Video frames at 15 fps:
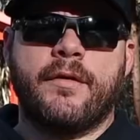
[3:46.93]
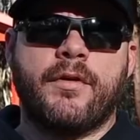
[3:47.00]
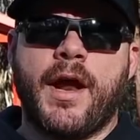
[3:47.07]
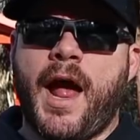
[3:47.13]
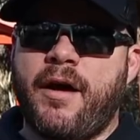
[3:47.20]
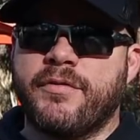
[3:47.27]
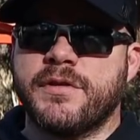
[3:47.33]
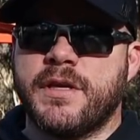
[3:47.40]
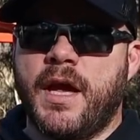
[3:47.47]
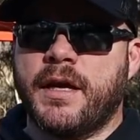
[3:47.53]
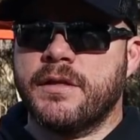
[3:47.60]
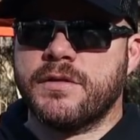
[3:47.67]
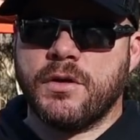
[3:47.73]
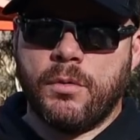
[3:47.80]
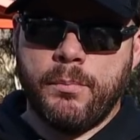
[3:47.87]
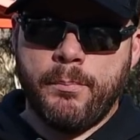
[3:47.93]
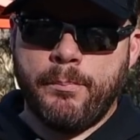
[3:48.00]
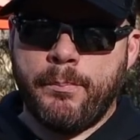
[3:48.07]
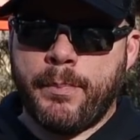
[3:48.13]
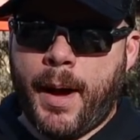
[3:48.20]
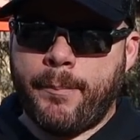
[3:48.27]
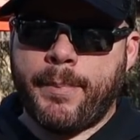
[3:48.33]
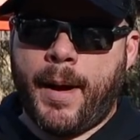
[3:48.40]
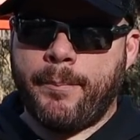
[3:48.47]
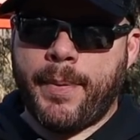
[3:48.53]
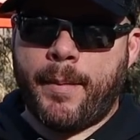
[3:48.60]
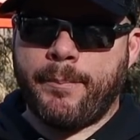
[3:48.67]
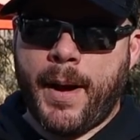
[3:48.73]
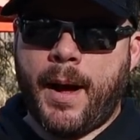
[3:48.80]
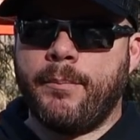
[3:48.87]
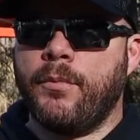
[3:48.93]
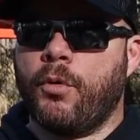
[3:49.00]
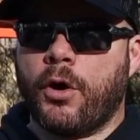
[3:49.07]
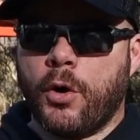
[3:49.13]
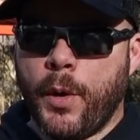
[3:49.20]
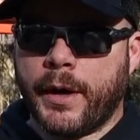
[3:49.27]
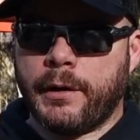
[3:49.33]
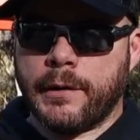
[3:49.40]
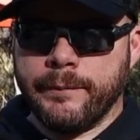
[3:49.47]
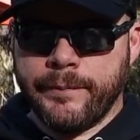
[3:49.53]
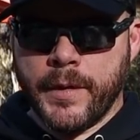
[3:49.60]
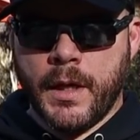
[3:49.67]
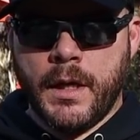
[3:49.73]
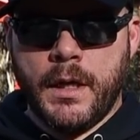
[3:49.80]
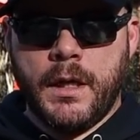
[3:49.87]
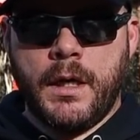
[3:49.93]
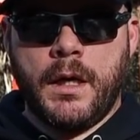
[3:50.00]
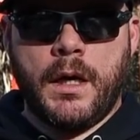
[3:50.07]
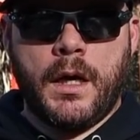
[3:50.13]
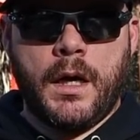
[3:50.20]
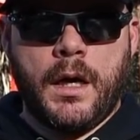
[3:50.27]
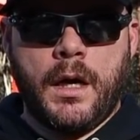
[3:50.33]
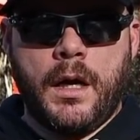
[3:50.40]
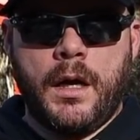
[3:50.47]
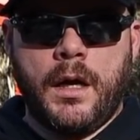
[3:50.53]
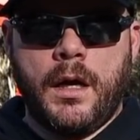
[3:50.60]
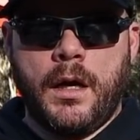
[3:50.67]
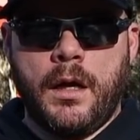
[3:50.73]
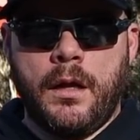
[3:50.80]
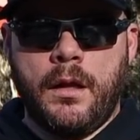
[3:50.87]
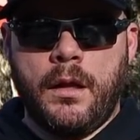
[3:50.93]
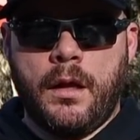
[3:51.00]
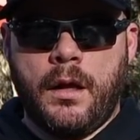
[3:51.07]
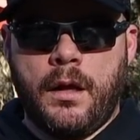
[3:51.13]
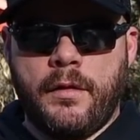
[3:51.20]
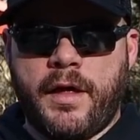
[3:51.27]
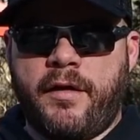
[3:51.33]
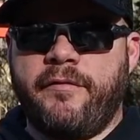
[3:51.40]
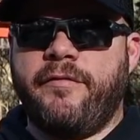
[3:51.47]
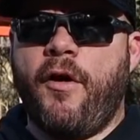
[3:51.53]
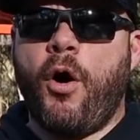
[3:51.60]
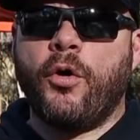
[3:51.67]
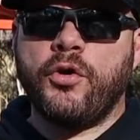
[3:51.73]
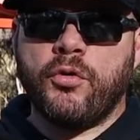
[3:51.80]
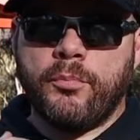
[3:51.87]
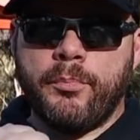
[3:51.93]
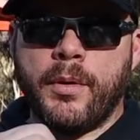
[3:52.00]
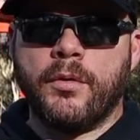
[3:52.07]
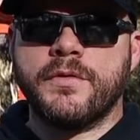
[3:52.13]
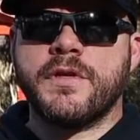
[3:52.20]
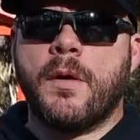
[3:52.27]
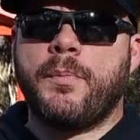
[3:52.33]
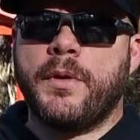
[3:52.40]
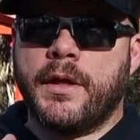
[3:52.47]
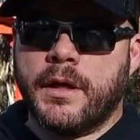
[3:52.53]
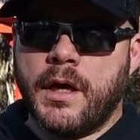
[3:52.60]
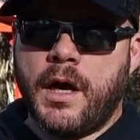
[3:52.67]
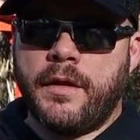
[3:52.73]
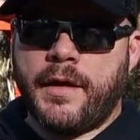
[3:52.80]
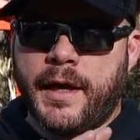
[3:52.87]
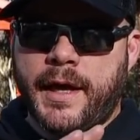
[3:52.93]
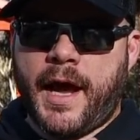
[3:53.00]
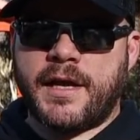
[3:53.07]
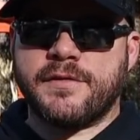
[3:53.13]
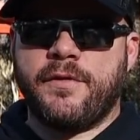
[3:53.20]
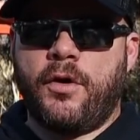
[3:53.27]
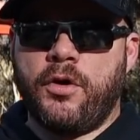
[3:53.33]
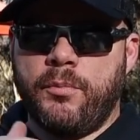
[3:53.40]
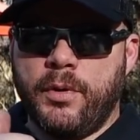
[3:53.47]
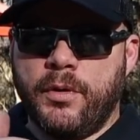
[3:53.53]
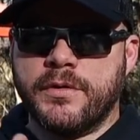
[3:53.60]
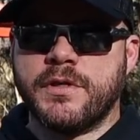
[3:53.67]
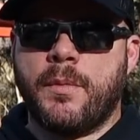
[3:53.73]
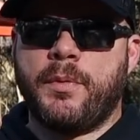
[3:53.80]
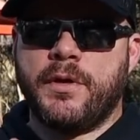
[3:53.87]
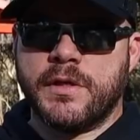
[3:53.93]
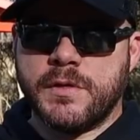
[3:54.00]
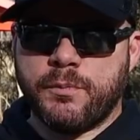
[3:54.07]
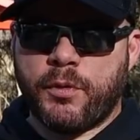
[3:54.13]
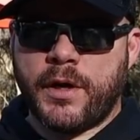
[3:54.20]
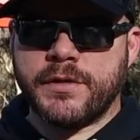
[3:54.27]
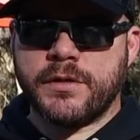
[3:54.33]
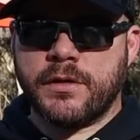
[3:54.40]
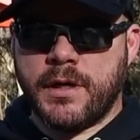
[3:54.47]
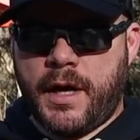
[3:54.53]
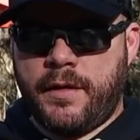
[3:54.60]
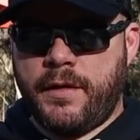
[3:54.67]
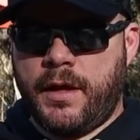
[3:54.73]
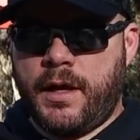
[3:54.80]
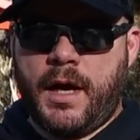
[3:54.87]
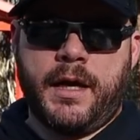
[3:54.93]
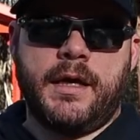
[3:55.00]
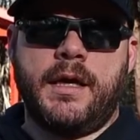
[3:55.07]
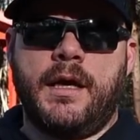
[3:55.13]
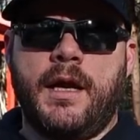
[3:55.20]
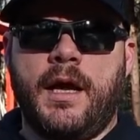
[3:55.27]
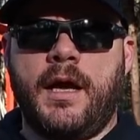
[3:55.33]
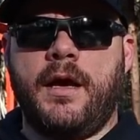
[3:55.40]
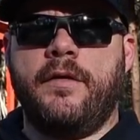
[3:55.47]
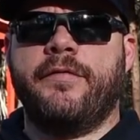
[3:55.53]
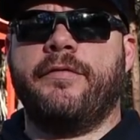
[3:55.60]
every half a second, so pop, pop, pop, pop, or quicker. Uh, that volume builds up in the gun, that gas volume builds up in the suppressor, and then I get a